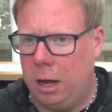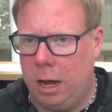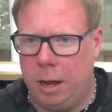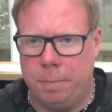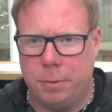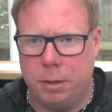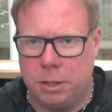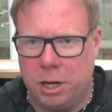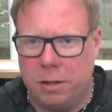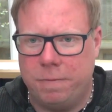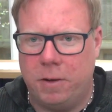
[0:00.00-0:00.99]

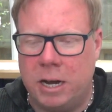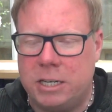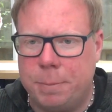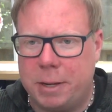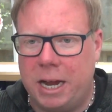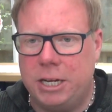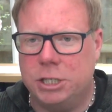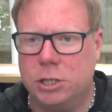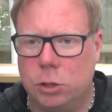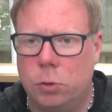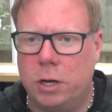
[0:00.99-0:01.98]
the financial
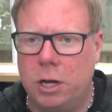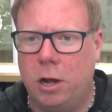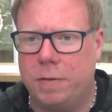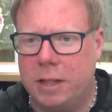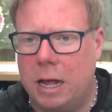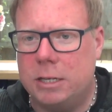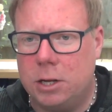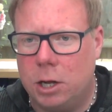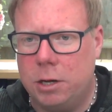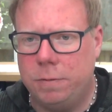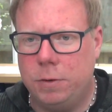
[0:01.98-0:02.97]
implications and looking after that
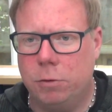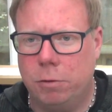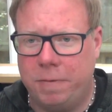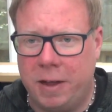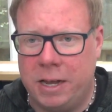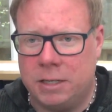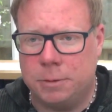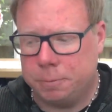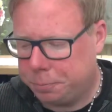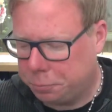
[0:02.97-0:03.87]
side of your affairs,